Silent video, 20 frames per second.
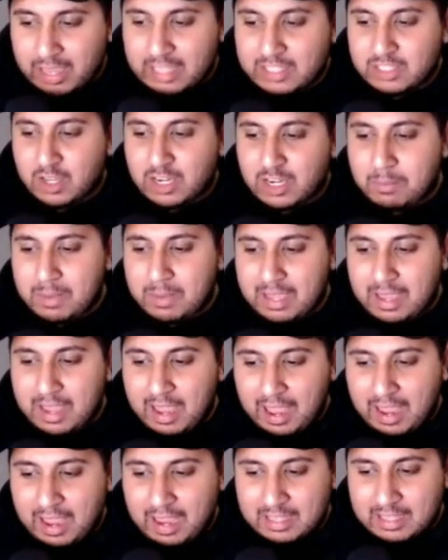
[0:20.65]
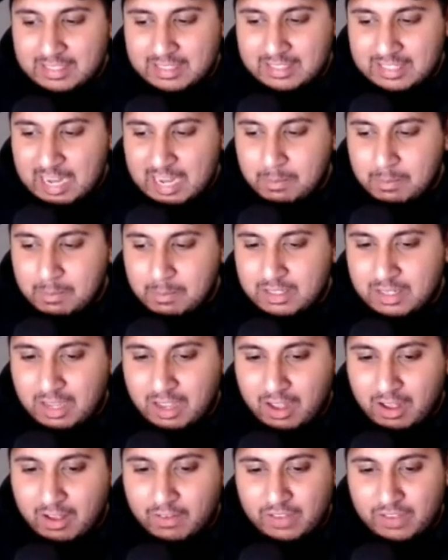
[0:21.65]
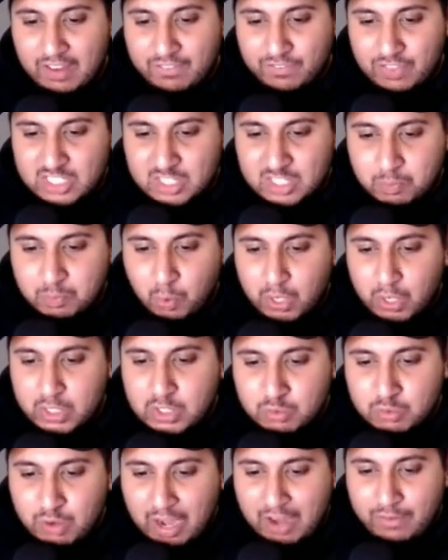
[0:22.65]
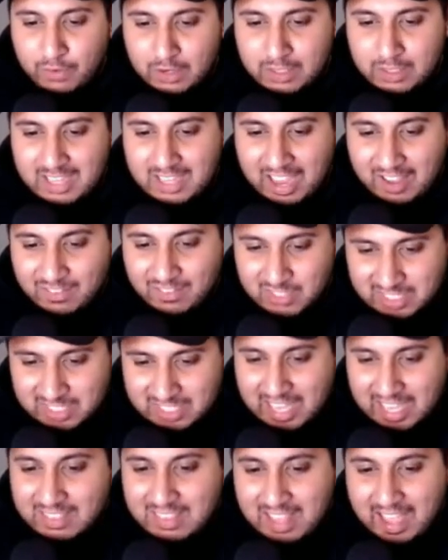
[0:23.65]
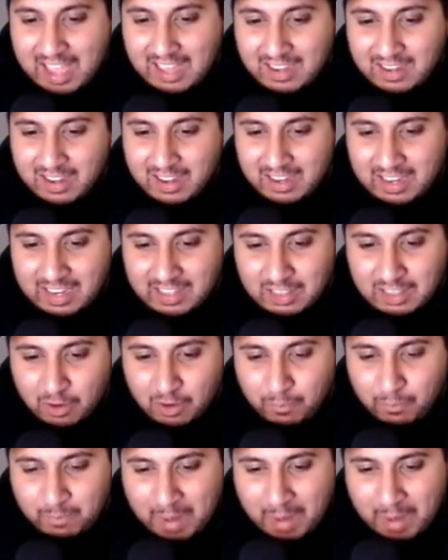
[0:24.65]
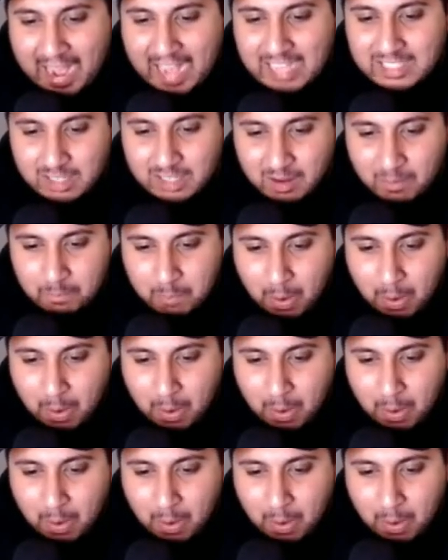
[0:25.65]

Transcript: it's going to be a statement of if the sports reverends have said that in their past